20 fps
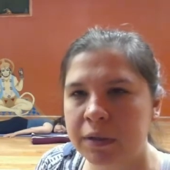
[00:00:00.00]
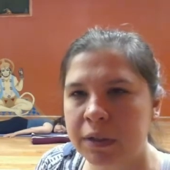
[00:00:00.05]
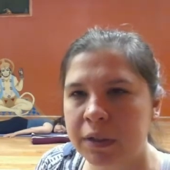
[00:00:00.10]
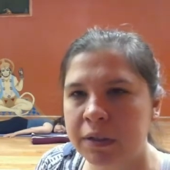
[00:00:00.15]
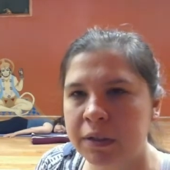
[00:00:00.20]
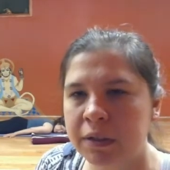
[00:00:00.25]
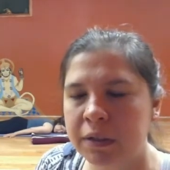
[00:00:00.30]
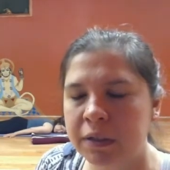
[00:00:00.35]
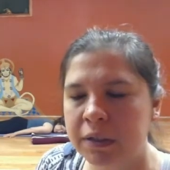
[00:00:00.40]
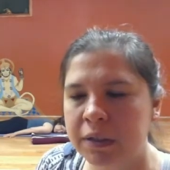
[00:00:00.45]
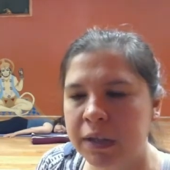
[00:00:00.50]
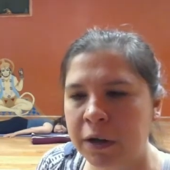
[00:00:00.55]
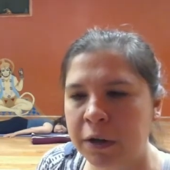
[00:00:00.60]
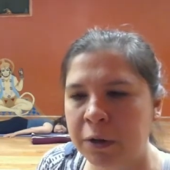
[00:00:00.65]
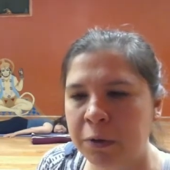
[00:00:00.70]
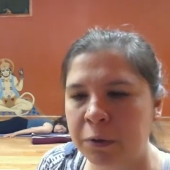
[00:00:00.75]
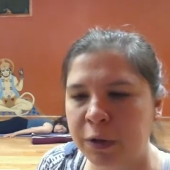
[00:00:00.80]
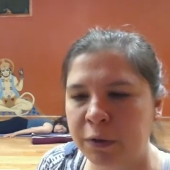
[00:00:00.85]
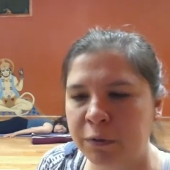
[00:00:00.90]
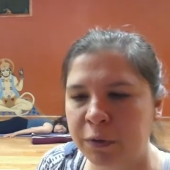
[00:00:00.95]
This is how
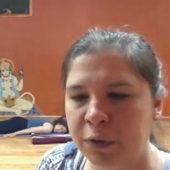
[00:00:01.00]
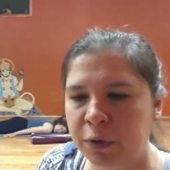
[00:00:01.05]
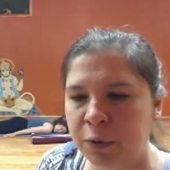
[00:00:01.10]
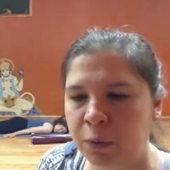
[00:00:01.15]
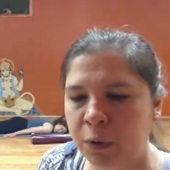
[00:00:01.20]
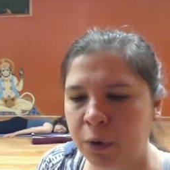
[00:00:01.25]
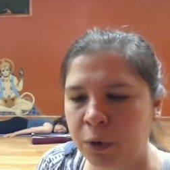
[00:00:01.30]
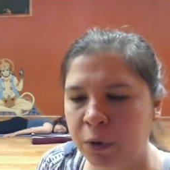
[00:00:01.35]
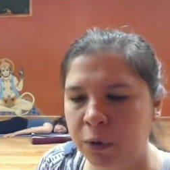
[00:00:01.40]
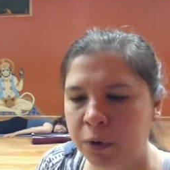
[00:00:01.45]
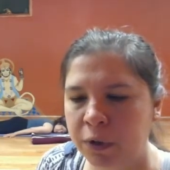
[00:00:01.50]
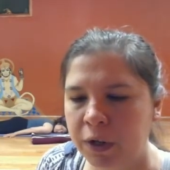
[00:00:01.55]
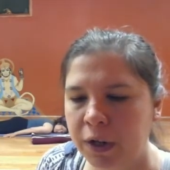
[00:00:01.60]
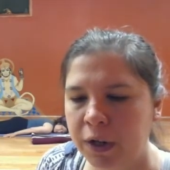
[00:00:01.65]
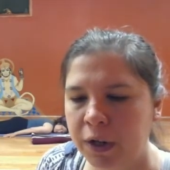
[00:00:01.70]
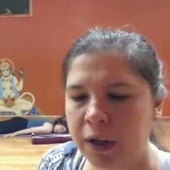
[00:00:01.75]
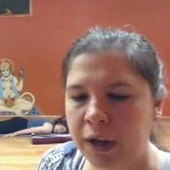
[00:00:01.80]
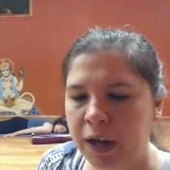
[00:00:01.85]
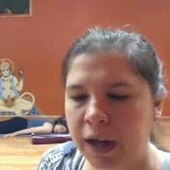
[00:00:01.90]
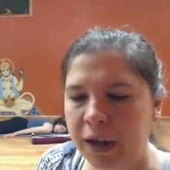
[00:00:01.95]
you live in the world
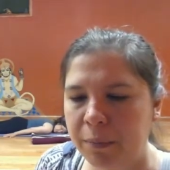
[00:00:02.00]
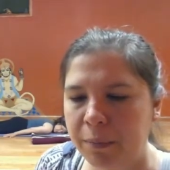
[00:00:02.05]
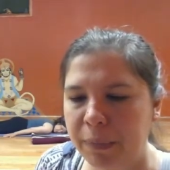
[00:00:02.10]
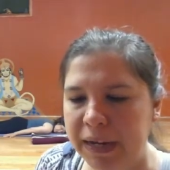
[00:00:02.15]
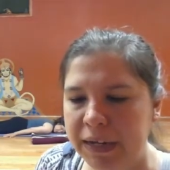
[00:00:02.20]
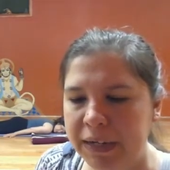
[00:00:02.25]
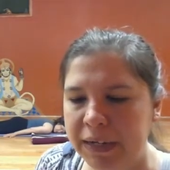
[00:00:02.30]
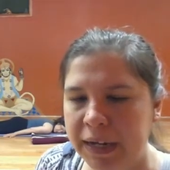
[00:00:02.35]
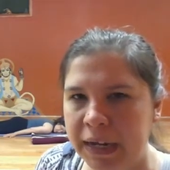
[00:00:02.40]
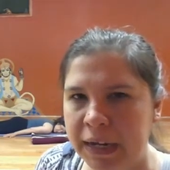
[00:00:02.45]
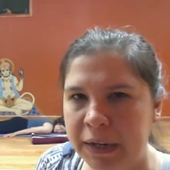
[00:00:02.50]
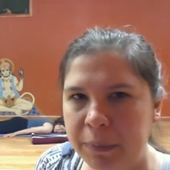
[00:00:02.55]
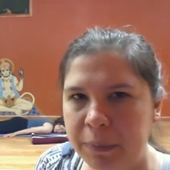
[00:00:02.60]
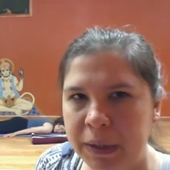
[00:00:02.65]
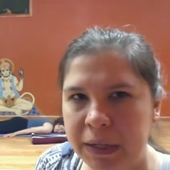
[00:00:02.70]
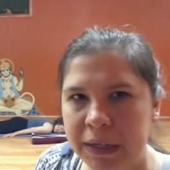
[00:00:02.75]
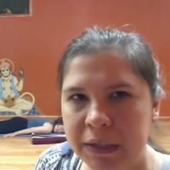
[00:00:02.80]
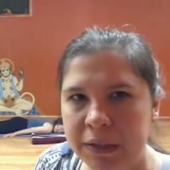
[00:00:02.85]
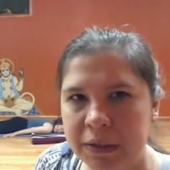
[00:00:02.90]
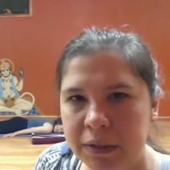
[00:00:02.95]
and maintain
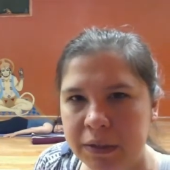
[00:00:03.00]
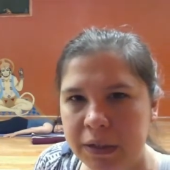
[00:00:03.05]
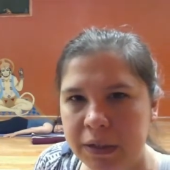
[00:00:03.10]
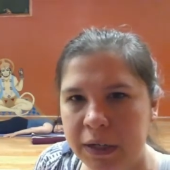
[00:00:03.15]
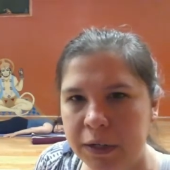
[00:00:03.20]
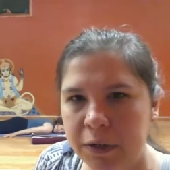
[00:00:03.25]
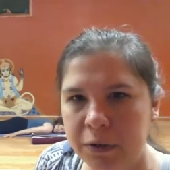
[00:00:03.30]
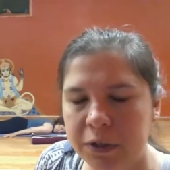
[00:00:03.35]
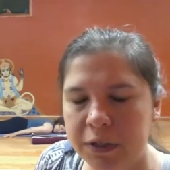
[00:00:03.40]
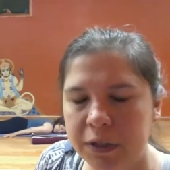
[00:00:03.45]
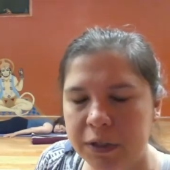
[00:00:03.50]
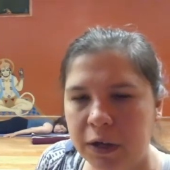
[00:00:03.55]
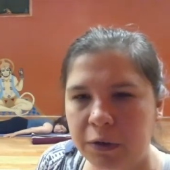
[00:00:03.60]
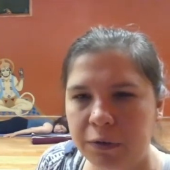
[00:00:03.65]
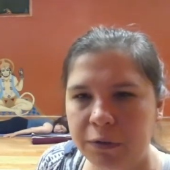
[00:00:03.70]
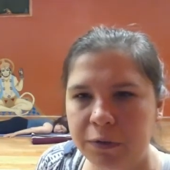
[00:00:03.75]
peace in yourself.